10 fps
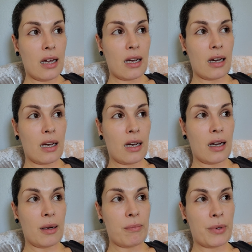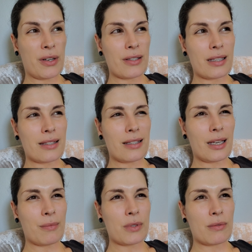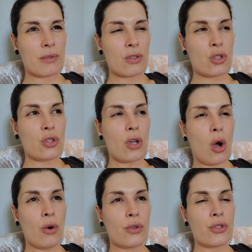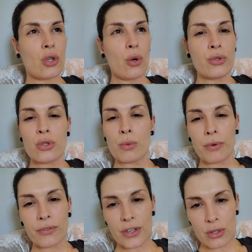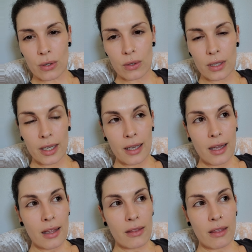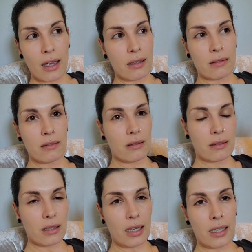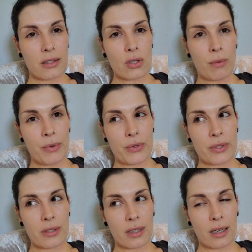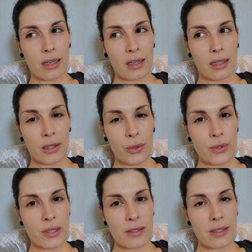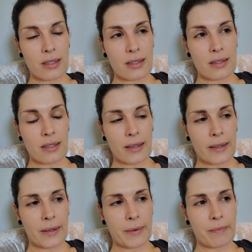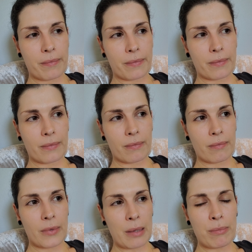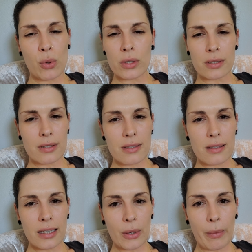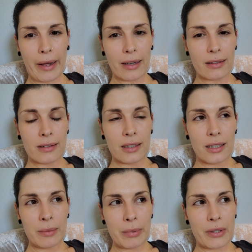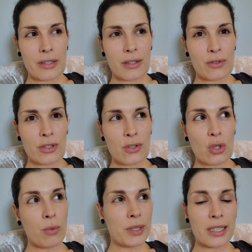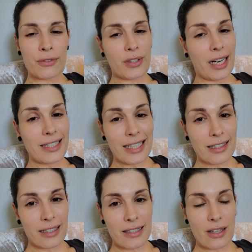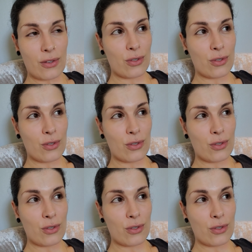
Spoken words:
because it seems so superficial that it's almost loses its importance in a way, because there's just so many different identities and there's